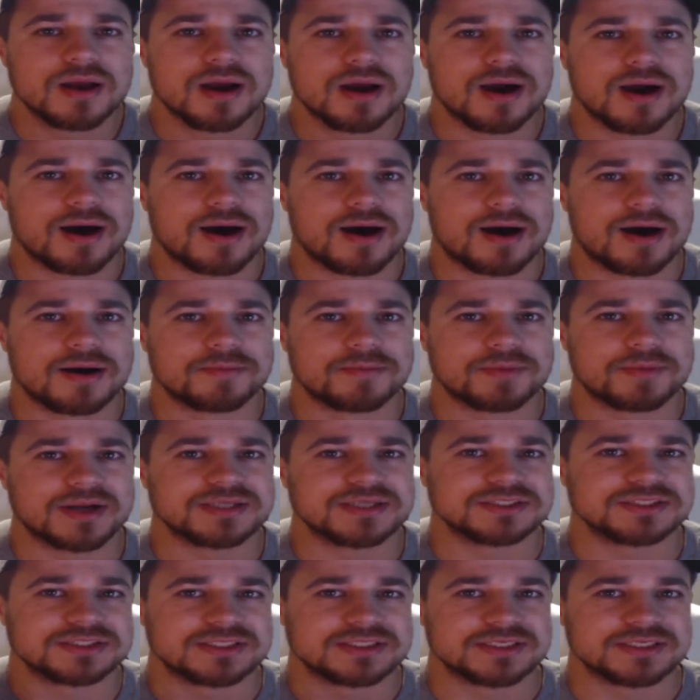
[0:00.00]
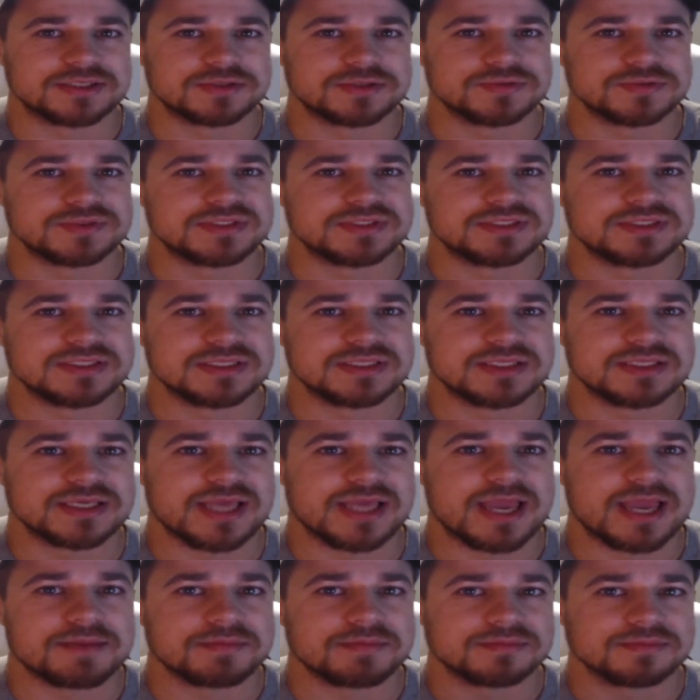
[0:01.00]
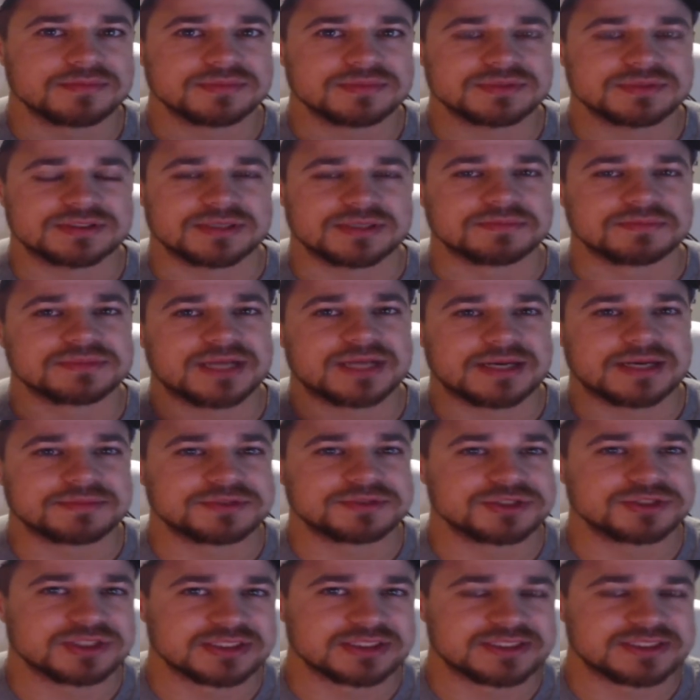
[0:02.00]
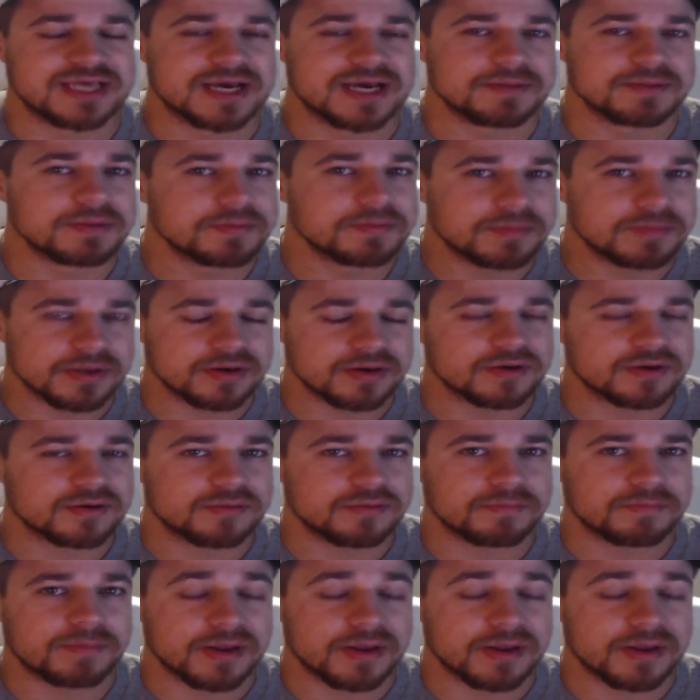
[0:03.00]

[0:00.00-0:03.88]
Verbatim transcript: um, but I just think you see the game sometimes just a tad bit better